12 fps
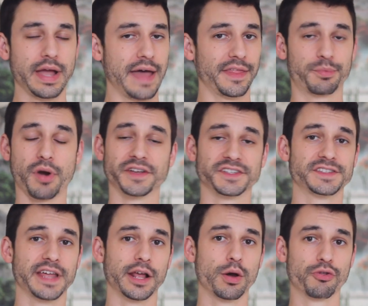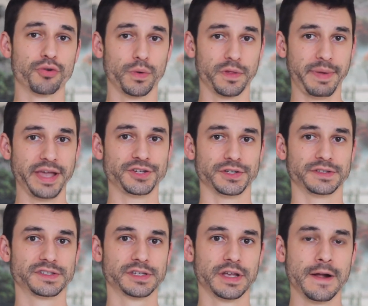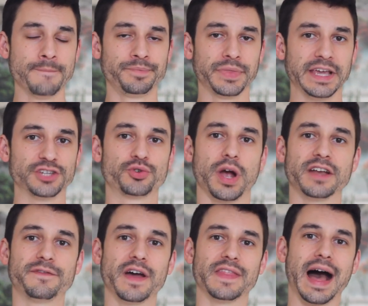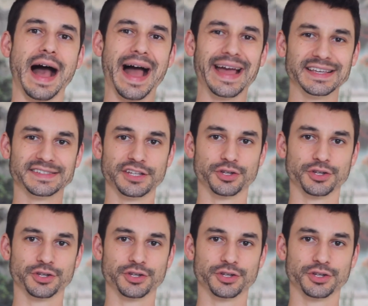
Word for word: and the process that I go through with patients is trying to find the highest